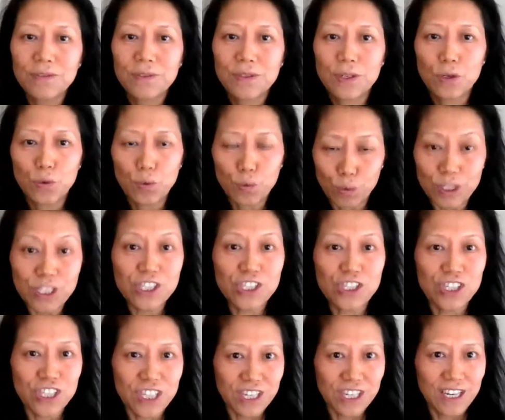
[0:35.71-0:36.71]

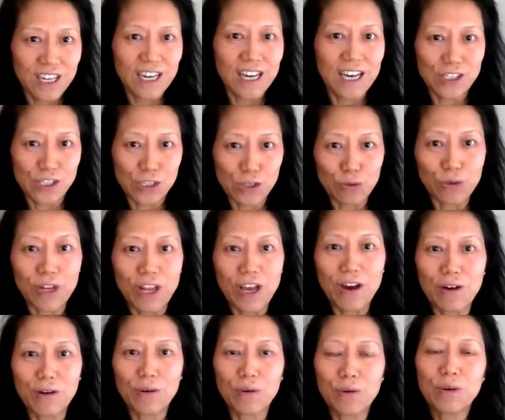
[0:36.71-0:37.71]
which, as you
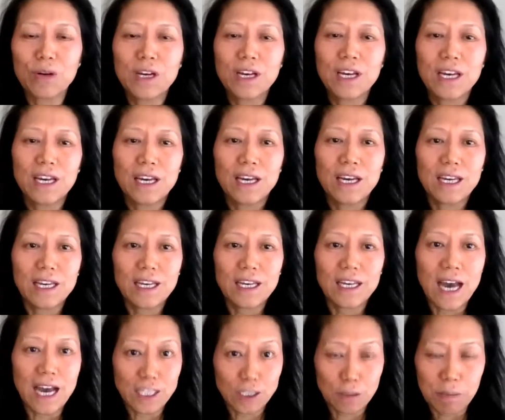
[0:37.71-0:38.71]
know,
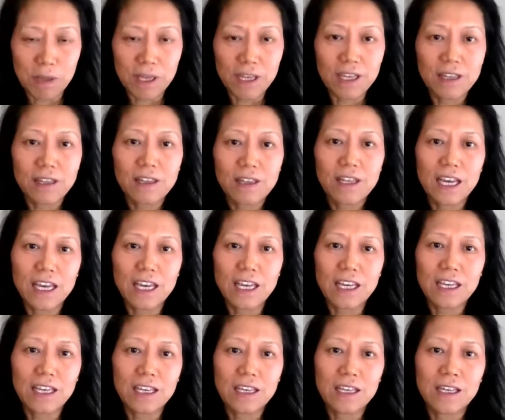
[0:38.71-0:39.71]
has been
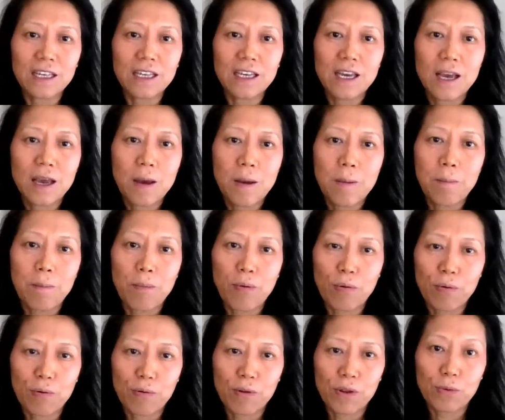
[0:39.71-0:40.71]
a
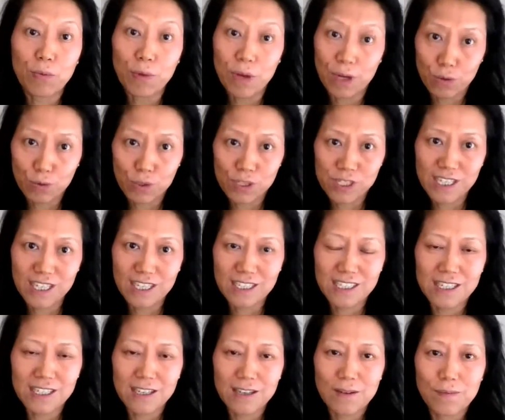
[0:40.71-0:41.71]

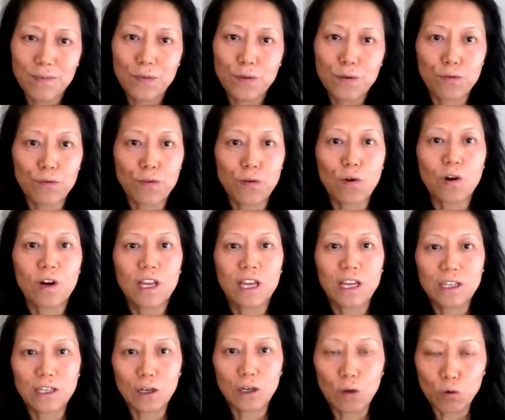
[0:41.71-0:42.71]
prerequisite for
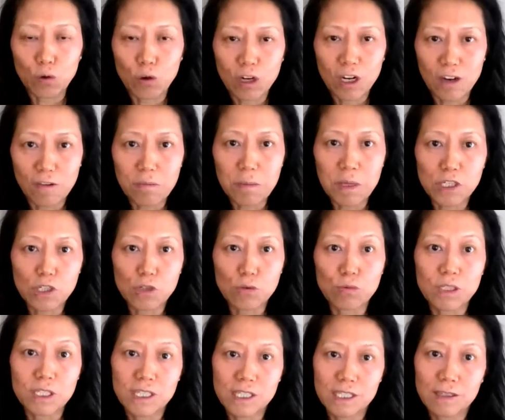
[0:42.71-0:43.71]
any local government to
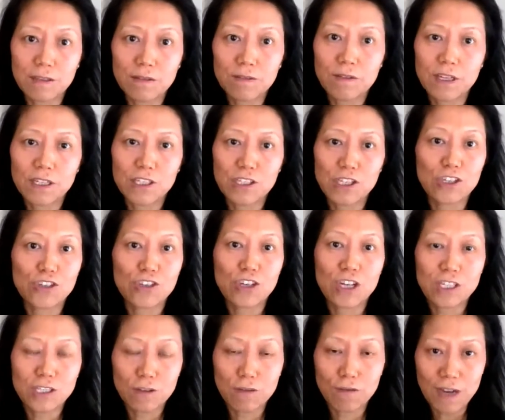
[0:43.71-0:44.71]
receive
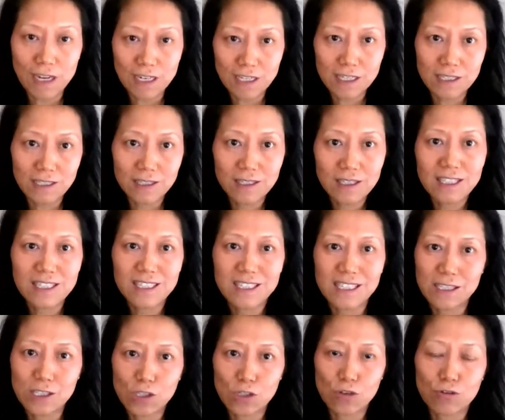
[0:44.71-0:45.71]
DHS funding
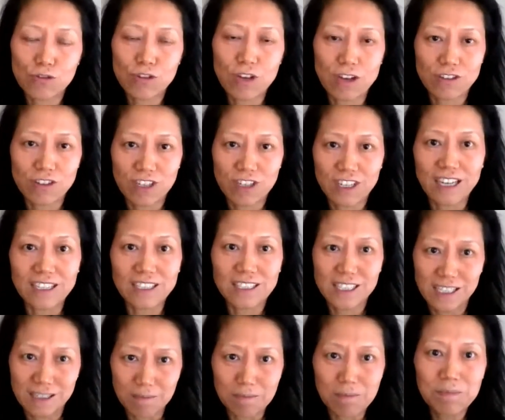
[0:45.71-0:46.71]
since
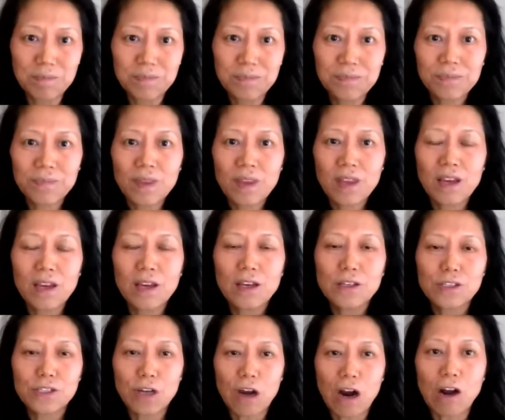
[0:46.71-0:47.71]
2019.
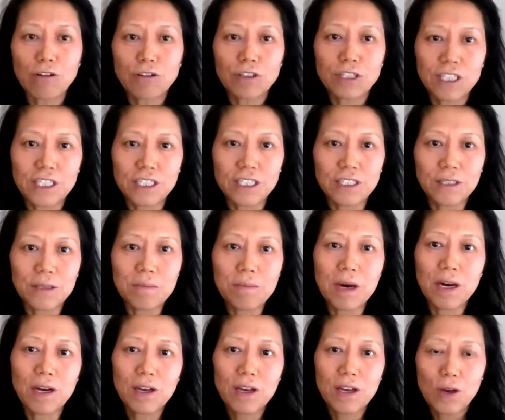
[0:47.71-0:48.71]
So our team
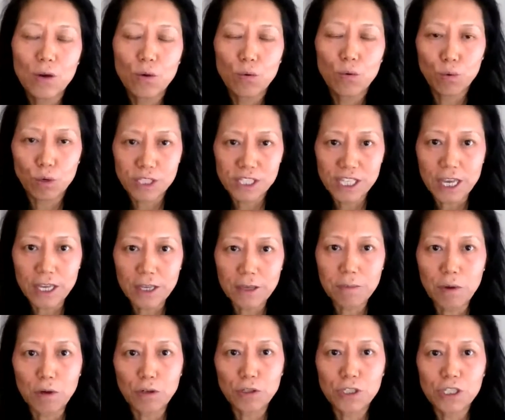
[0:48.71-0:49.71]
was
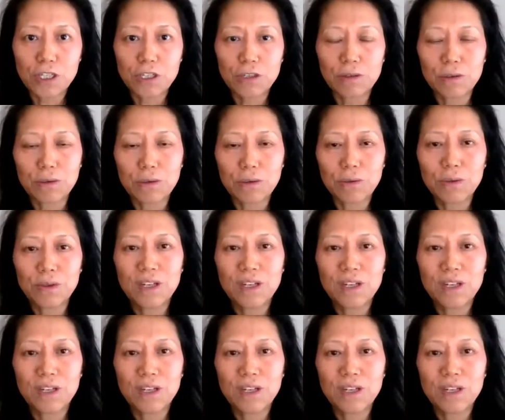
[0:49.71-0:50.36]
able to